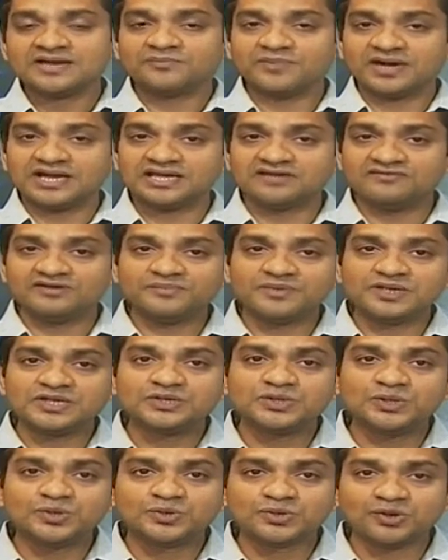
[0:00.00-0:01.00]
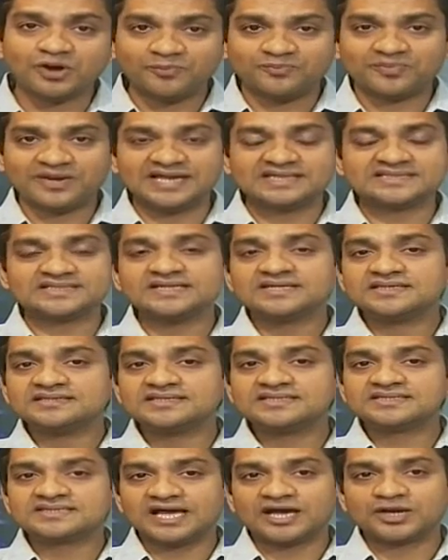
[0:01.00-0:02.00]
by developing new crop plants,
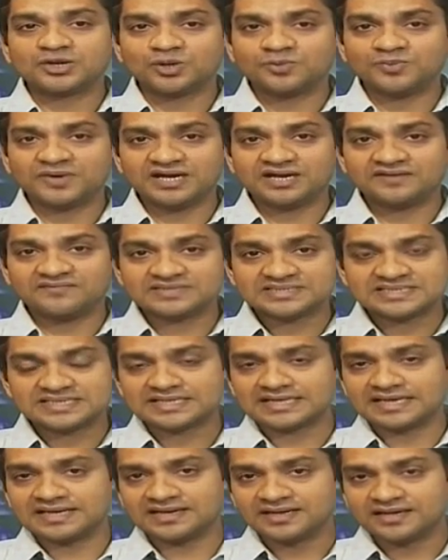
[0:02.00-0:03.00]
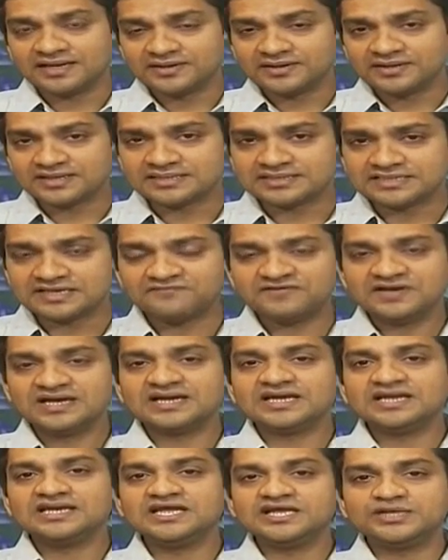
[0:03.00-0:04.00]
this agrobiodiversity can
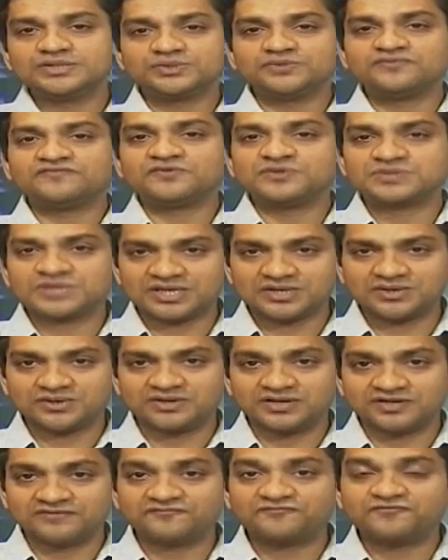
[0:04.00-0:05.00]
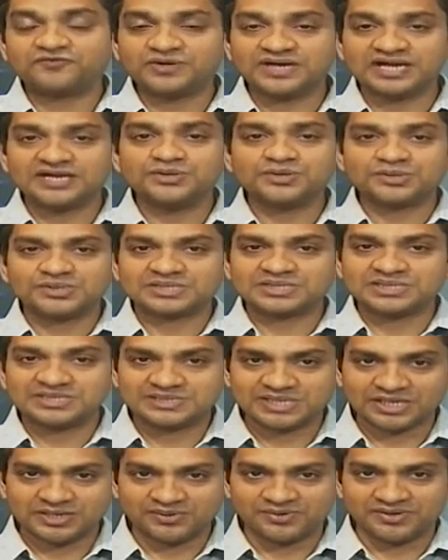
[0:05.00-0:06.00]
definitely lead to food security, food and nutrition
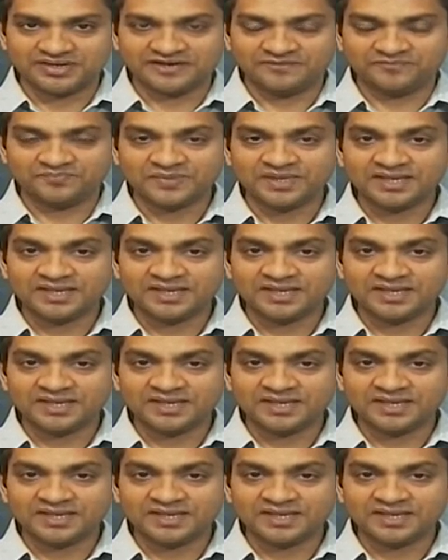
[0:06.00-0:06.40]
security.